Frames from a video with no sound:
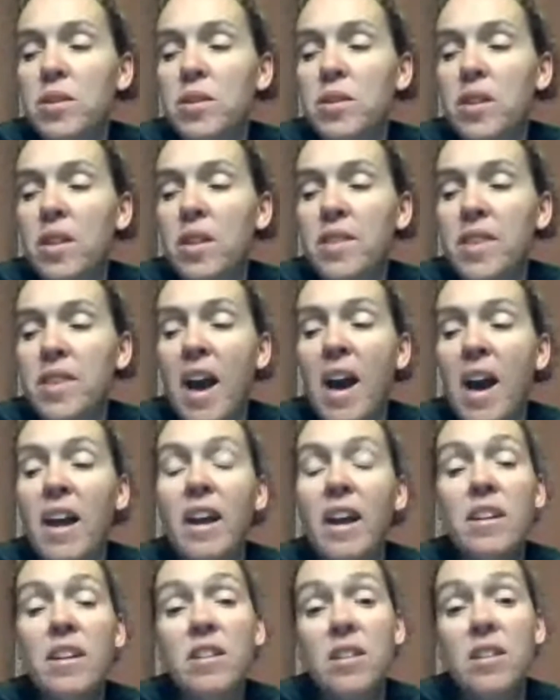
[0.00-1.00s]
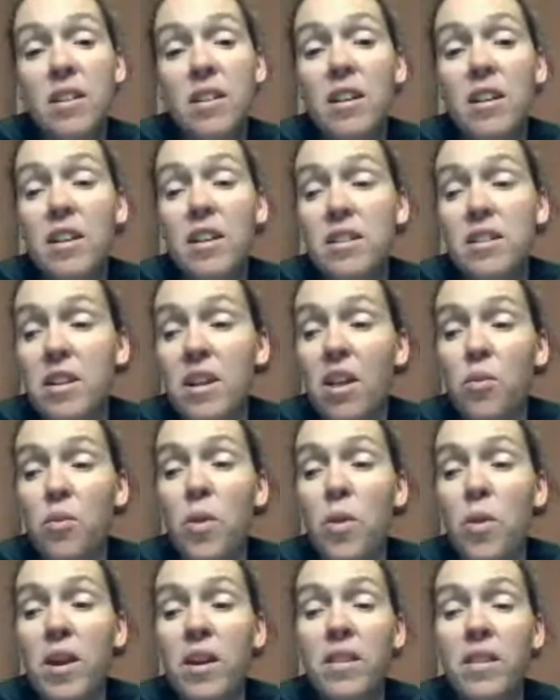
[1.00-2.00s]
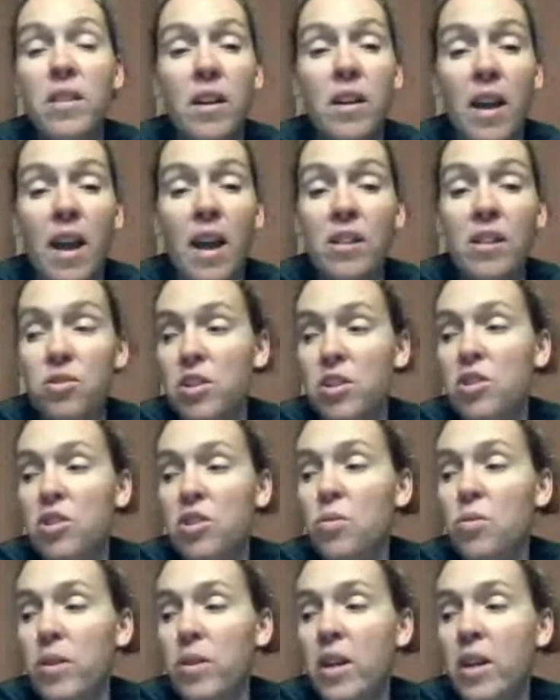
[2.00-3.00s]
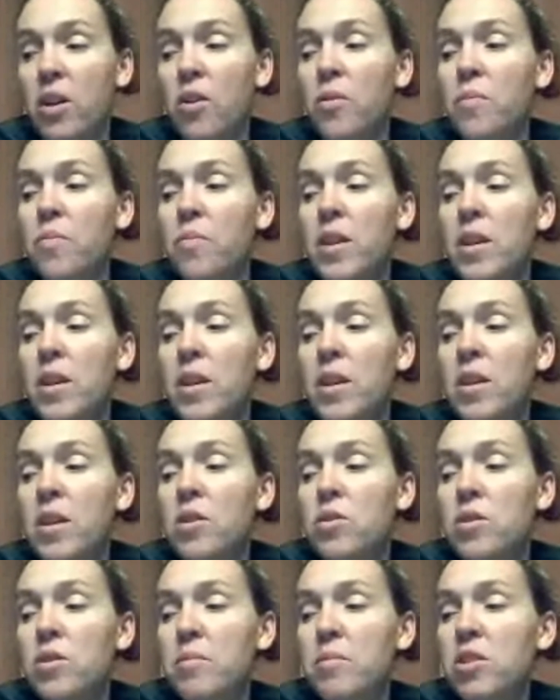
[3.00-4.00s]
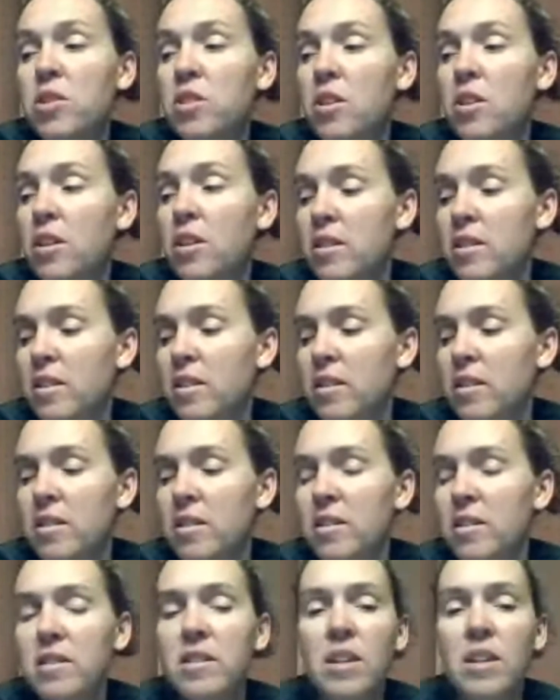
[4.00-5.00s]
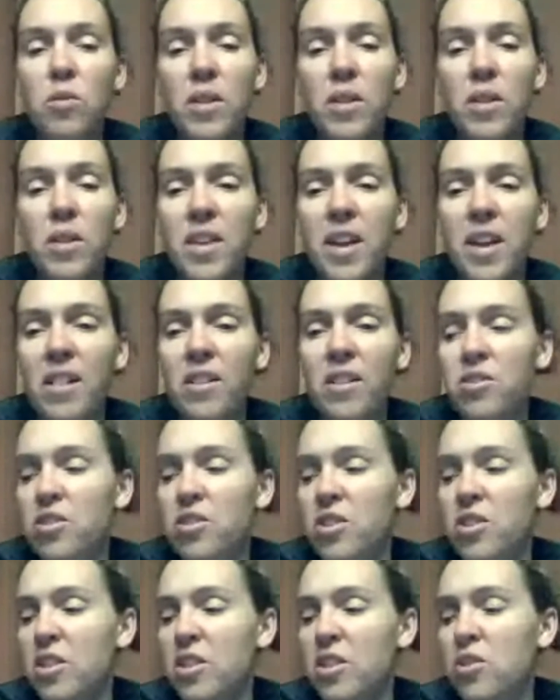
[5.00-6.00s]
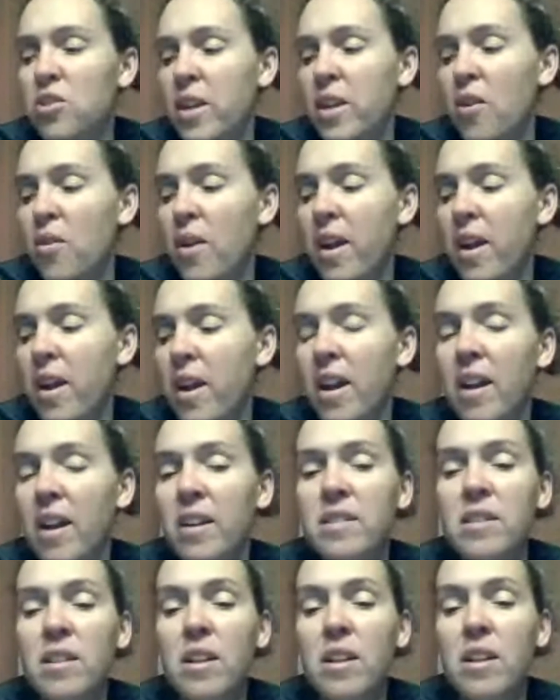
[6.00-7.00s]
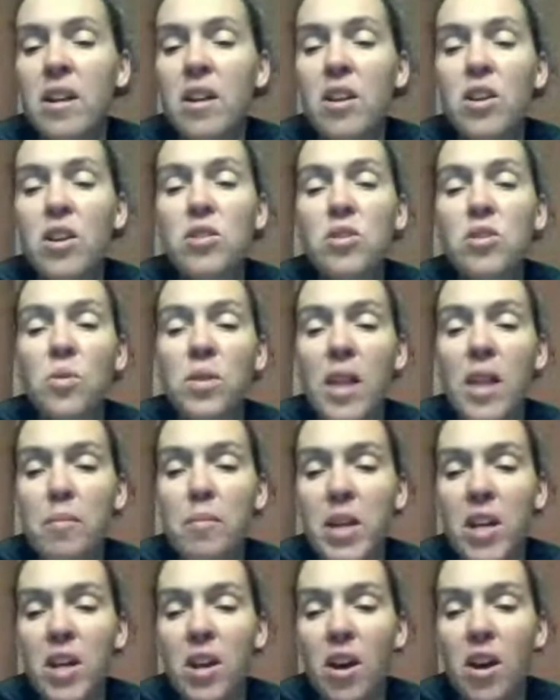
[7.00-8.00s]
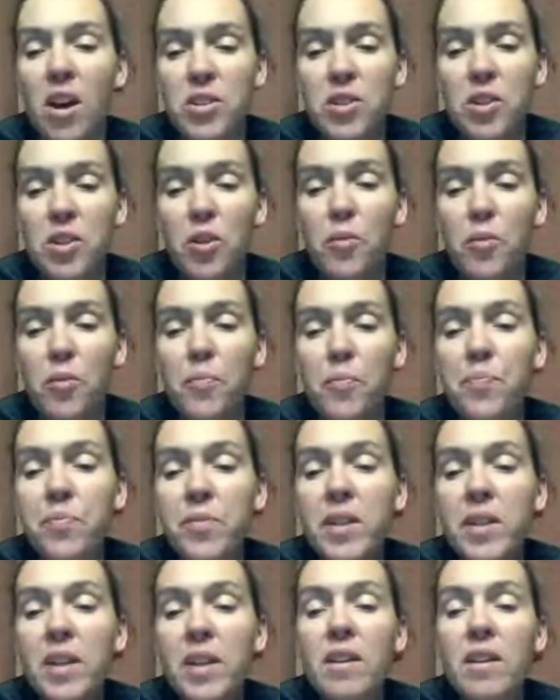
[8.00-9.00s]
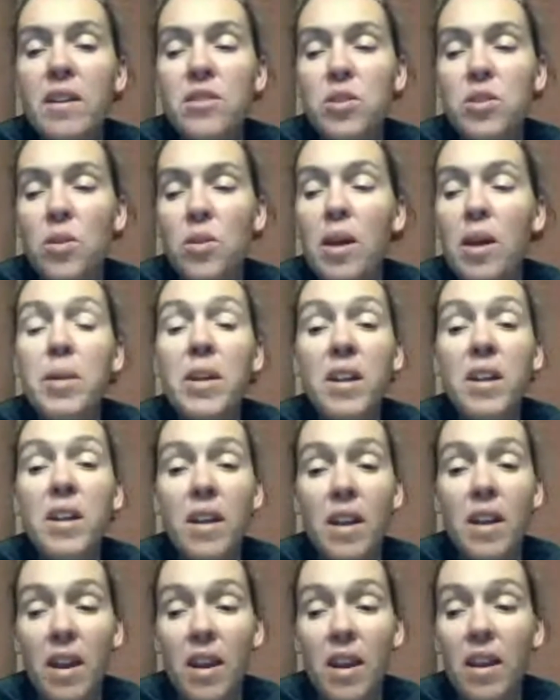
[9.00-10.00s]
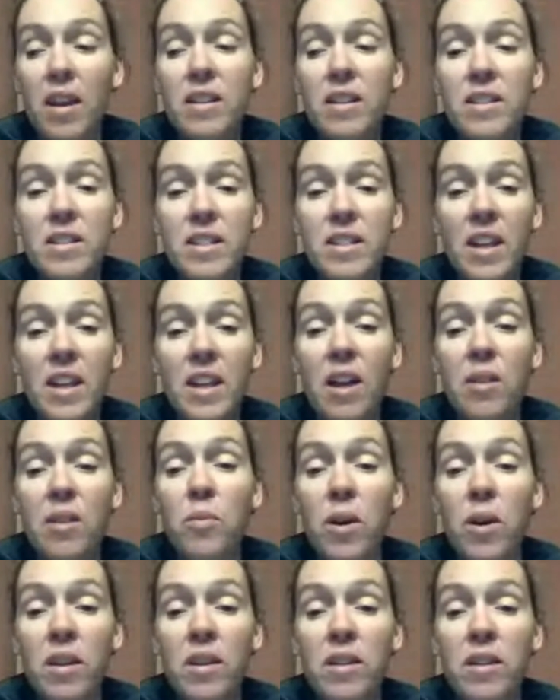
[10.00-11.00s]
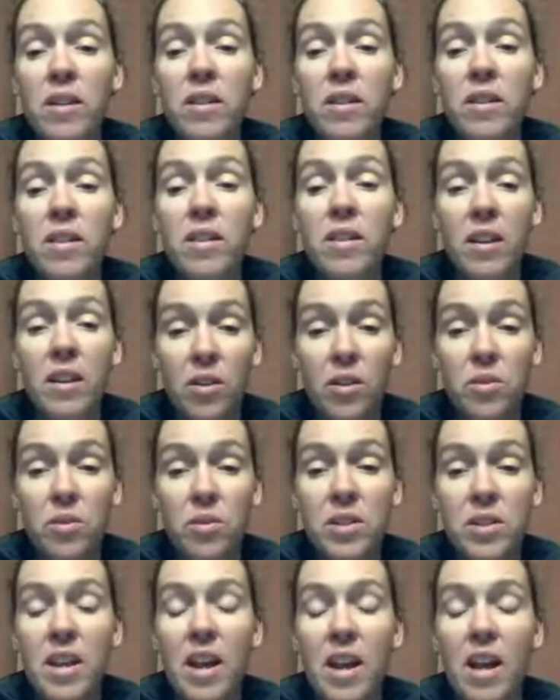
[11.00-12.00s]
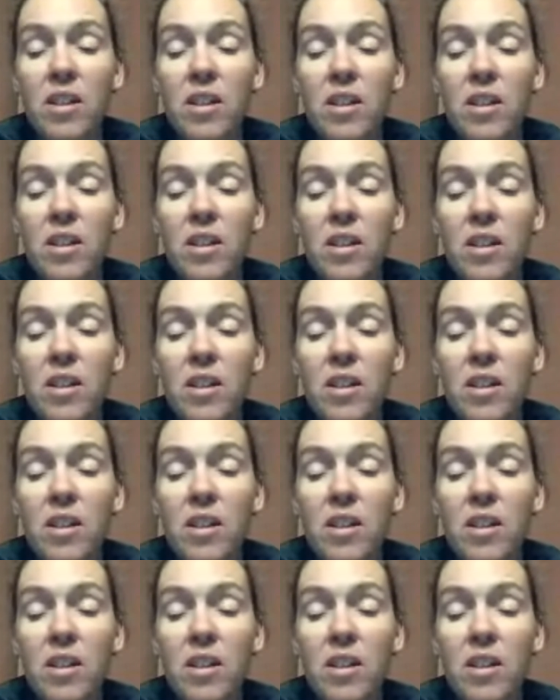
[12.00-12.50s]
So we use that, and it is another one in the allergy trio. So I'm just going to stick with the allergy trio and do lemon also. So lemon is, again, one that goes in the allergy